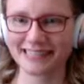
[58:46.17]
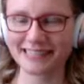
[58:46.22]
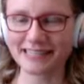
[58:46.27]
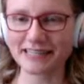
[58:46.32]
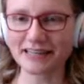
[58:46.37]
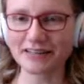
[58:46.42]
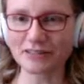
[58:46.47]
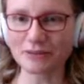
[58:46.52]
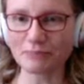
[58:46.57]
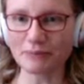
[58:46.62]

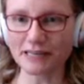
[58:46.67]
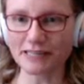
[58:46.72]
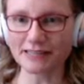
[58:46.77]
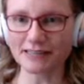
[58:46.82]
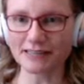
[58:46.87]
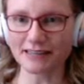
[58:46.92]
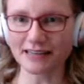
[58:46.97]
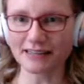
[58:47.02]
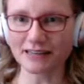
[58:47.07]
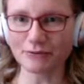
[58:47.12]
Isn't that the
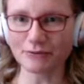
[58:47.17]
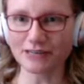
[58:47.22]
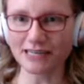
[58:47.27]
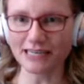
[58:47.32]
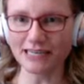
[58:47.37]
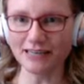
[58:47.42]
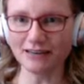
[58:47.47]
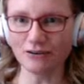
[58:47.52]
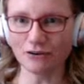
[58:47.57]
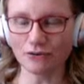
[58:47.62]
basic thing they
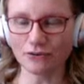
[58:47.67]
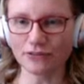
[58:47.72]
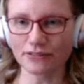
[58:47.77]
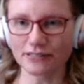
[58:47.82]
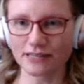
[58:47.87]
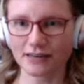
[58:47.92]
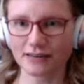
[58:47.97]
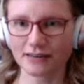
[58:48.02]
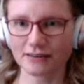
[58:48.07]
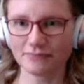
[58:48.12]
would eat all
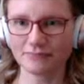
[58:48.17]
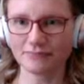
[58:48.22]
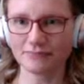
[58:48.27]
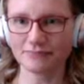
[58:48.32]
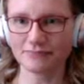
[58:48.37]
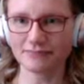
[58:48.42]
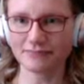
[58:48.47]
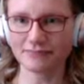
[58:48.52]
the time?